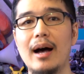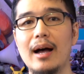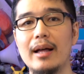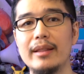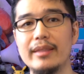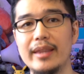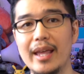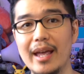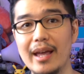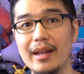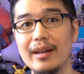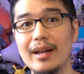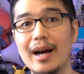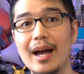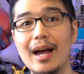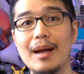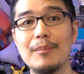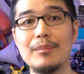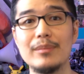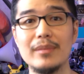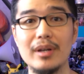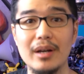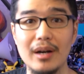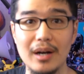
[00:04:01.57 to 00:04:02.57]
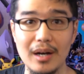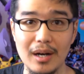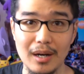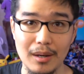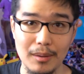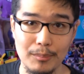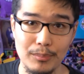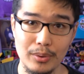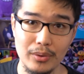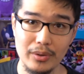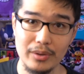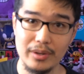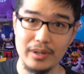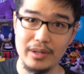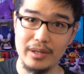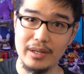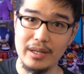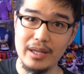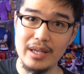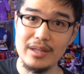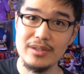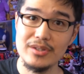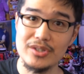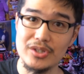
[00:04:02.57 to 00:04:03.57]
Then I'm uh, put
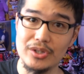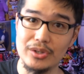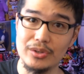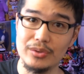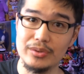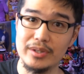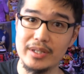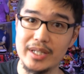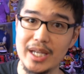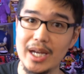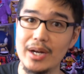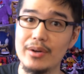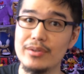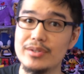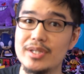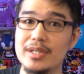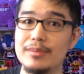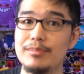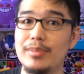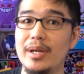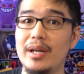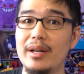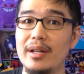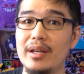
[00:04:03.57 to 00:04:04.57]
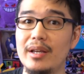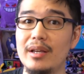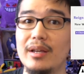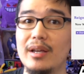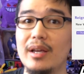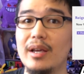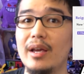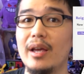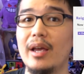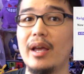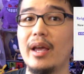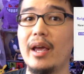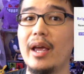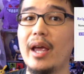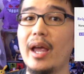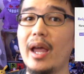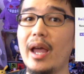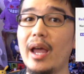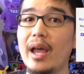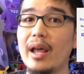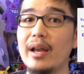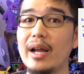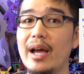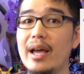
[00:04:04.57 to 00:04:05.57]
into the guaranteed pity,
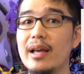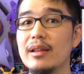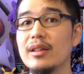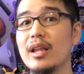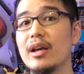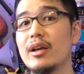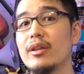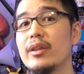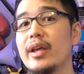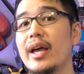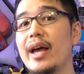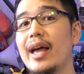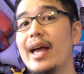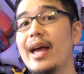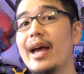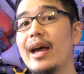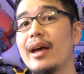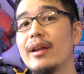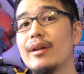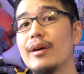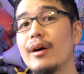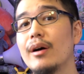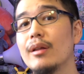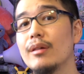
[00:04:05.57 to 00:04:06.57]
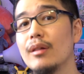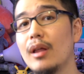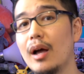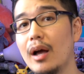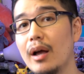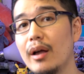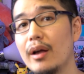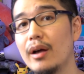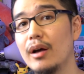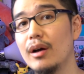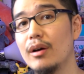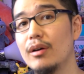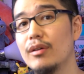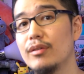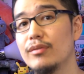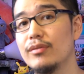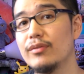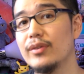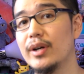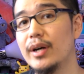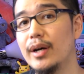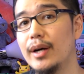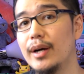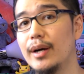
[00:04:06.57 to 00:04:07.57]
and I, luckily I had a lot
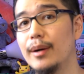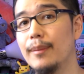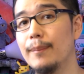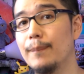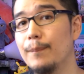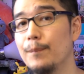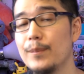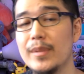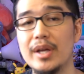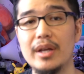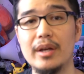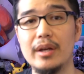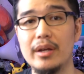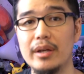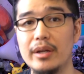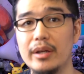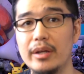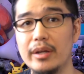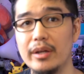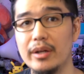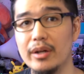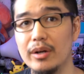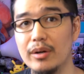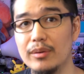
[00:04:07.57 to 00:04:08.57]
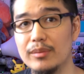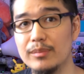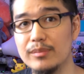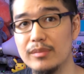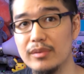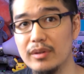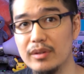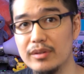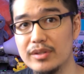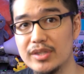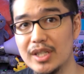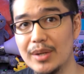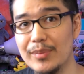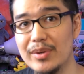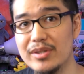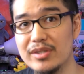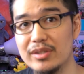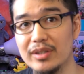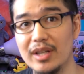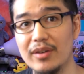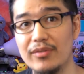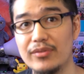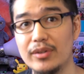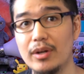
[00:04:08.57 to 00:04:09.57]
of um, you know
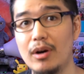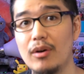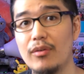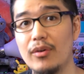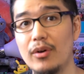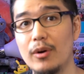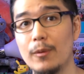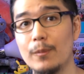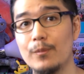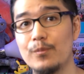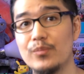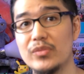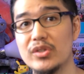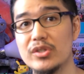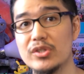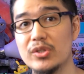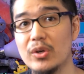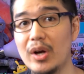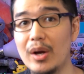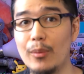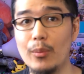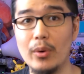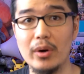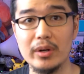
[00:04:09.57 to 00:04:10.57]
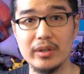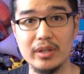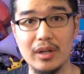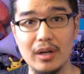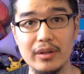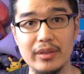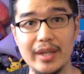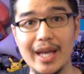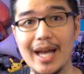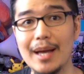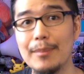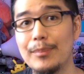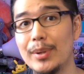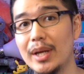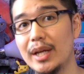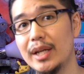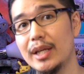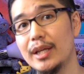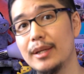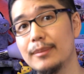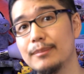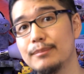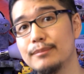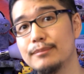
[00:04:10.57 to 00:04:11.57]
summons left over, so I worked on that
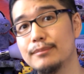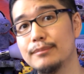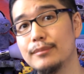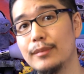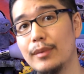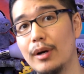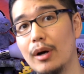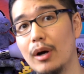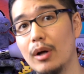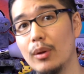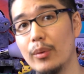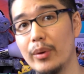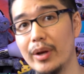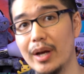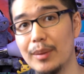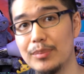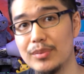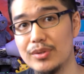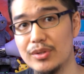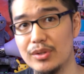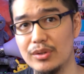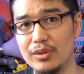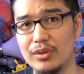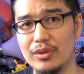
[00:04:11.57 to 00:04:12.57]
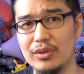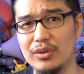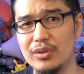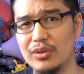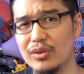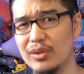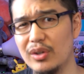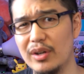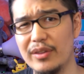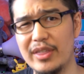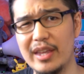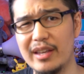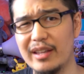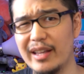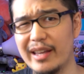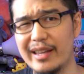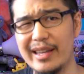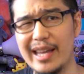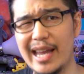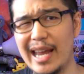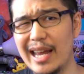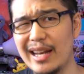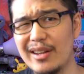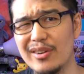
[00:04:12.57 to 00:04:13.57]
pity all the way up to I think like
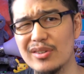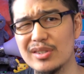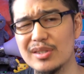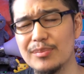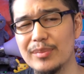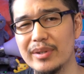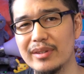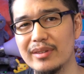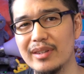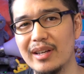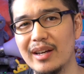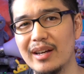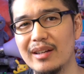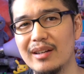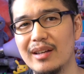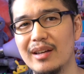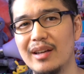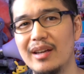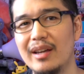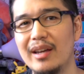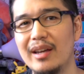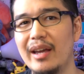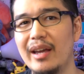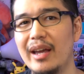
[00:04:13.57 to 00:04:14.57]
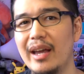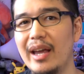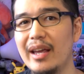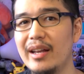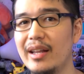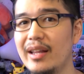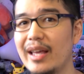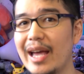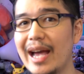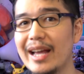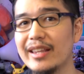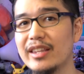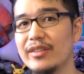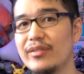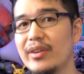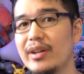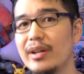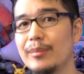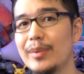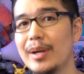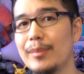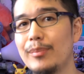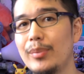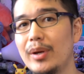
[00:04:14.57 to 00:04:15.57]
80 or something like that, and then
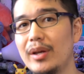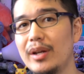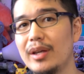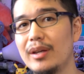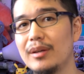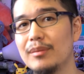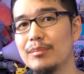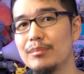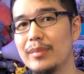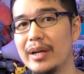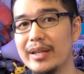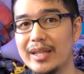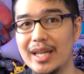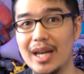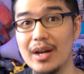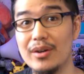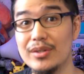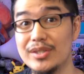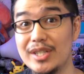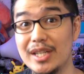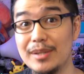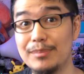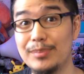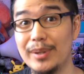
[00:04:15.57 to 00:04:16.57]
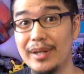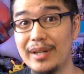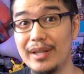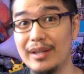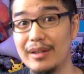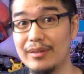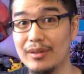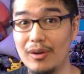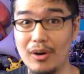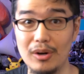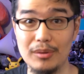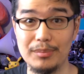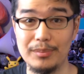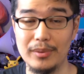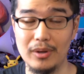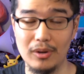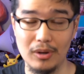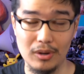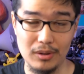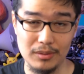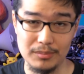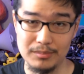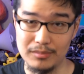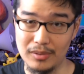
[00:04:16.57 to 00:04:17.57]
activated my pity, my guaranteed pity and hard
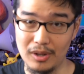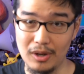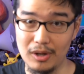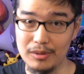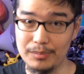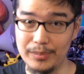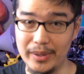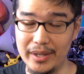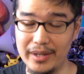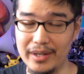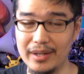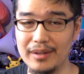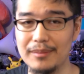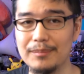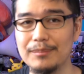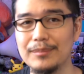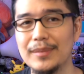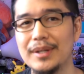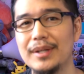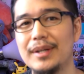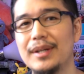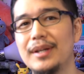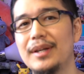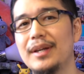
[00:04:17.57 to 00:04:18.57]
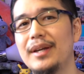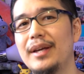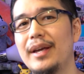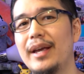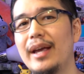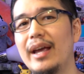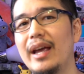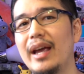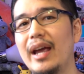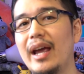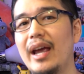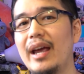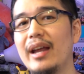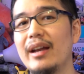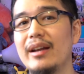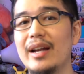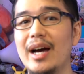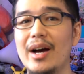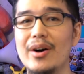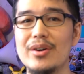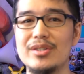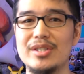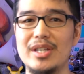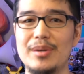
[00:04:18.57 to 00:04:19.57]
or hard pity, and
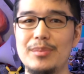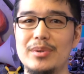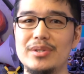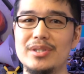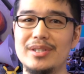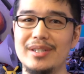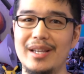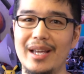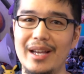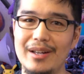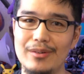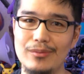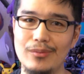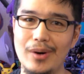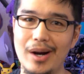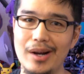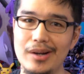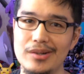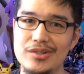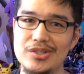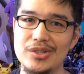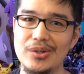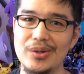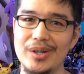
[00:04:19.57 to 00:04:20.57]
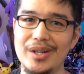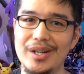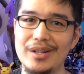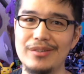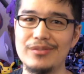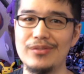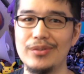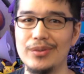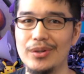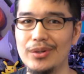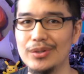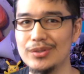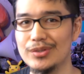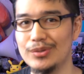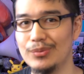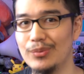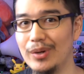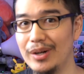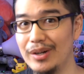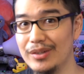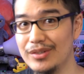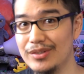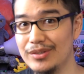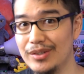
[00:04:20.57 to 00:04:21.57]
I was able to get Raiden Shogun for those who
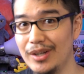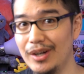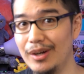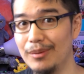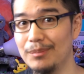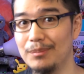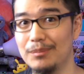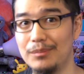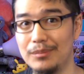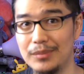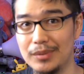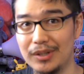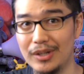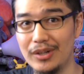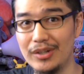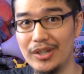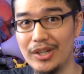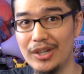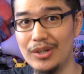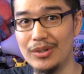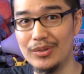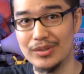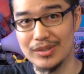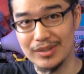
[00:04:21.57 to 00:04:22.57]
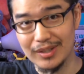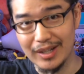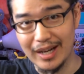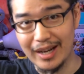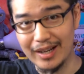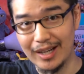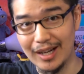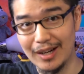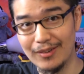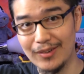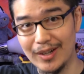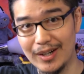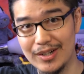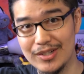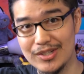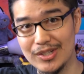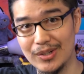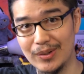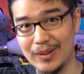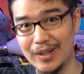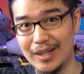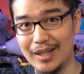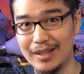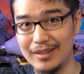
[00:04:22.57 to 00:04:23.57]
wanted to know. Good news, I got Raiden
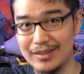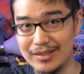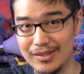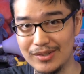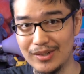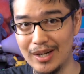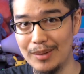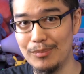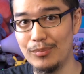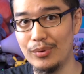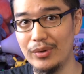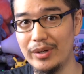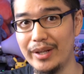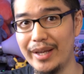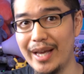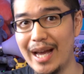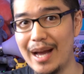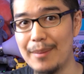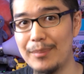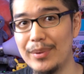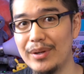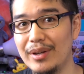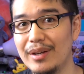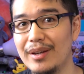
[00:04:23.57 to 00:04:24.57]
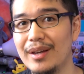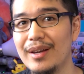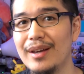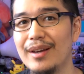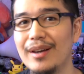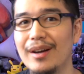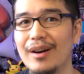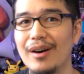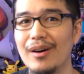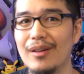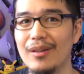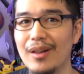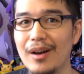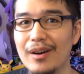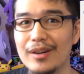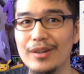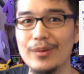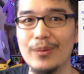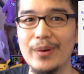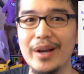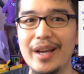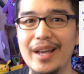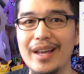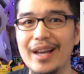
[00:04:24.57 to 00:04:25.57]
Shogun, so I'm pretty happy. Along
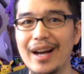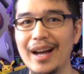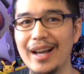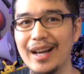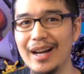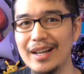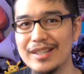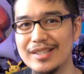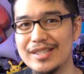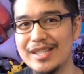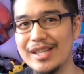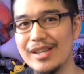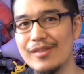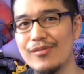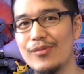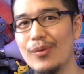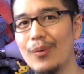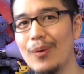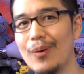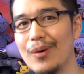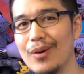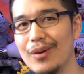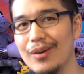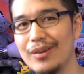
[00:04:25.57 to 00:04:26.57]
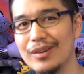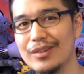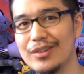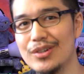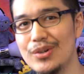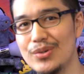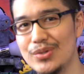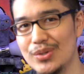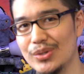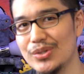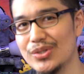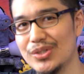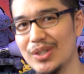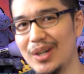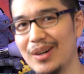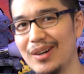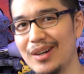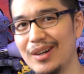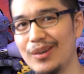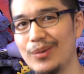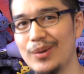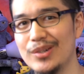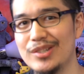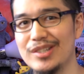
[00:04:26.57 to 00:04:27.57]
the way, I got C4 Kujo
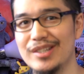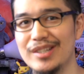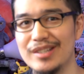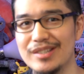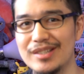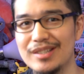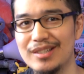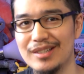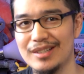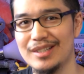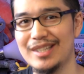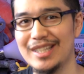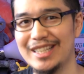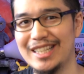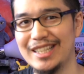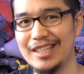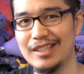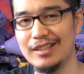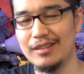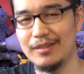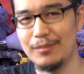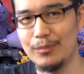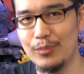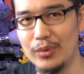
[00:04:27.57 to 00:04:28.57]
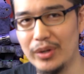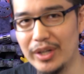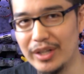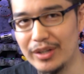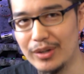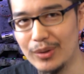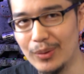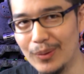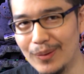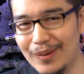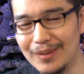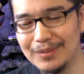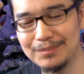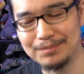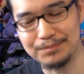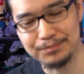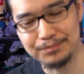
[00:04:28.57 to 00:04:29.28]
Sara, which is pretty cool.